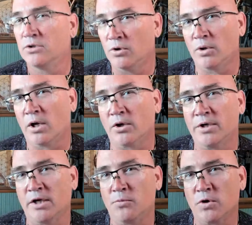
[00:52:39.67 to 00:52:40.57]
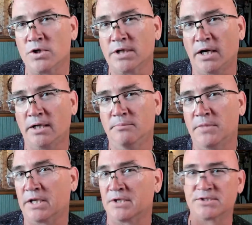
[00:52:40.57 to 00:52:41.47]
no longer need worked on
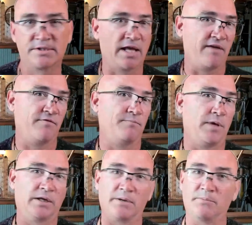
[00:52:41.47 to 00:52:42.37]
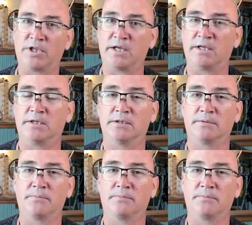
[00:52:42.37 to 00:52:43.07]
because they've been completed